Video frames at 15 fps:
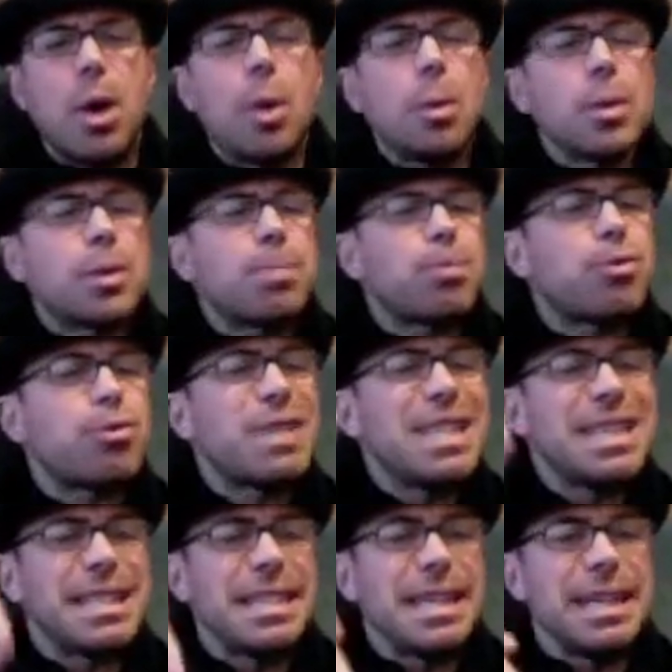was
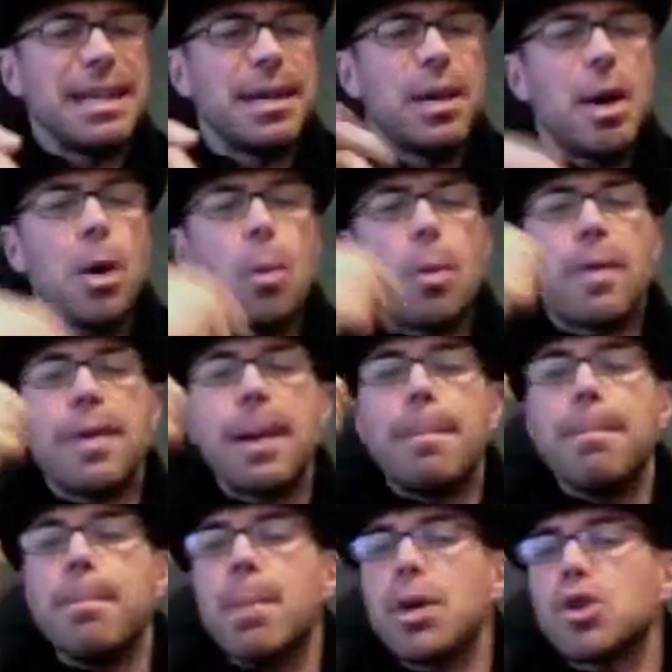preceded with a
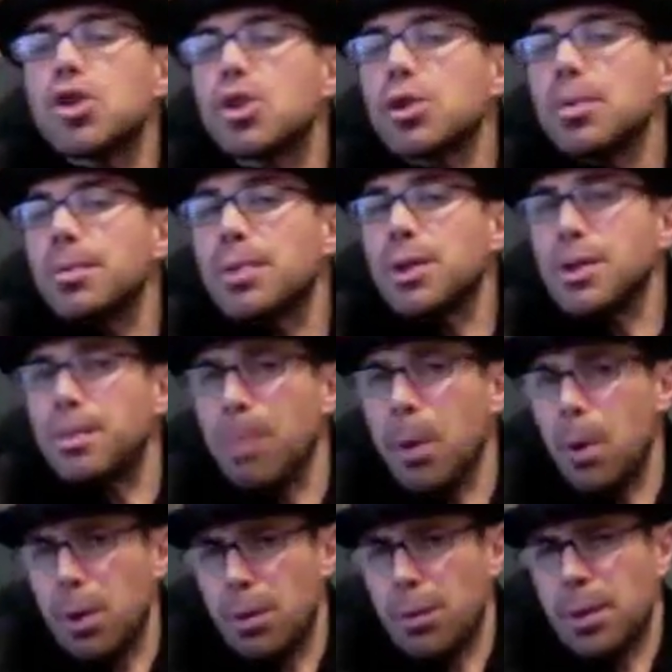much
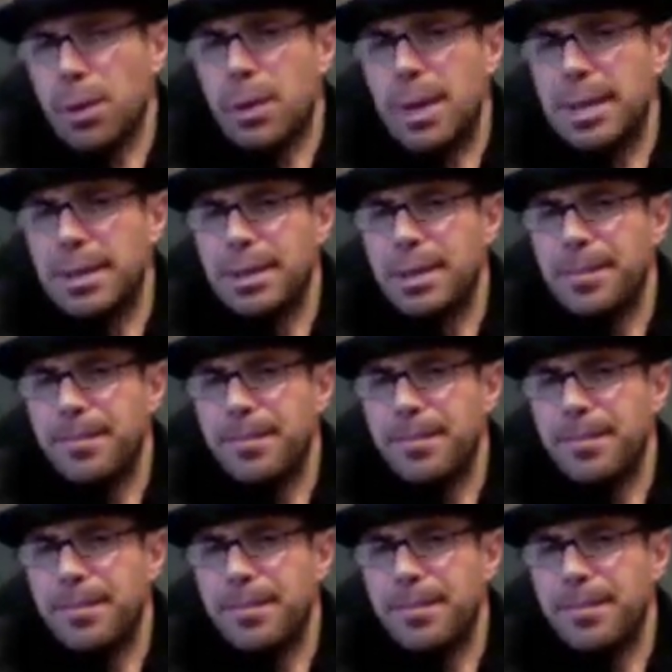smaller request.